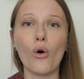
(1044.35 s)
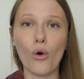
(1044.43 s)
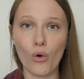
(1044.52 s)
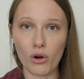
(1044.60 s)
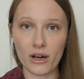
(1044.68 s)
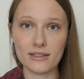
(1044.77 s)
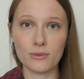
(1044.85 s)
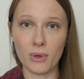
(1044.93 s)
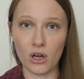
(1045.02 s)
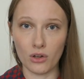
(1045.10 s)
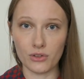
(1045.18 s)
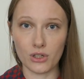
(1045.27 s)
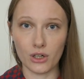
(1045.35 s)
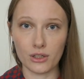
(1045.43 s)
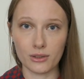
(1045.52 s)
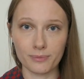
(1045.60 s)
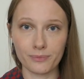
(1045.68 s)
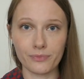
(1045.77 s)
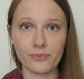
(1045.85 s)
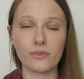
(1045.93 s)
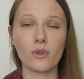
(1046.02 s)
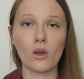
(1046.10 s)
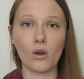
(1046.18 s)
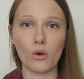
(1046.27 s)
or it's been altered,
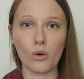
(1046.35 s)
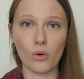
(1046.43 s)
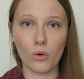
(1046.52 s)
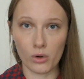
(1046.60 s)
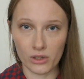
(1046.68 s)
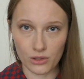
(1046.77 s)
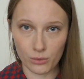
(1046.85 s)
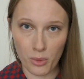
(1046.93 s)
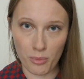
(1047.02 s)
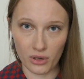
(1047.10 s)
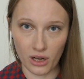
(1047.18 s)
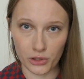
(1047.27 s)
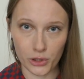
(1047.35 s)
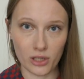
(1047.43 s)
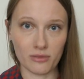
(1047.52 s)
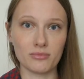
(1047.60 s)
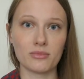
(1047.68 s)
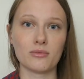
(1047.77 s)
or it's a reproduction.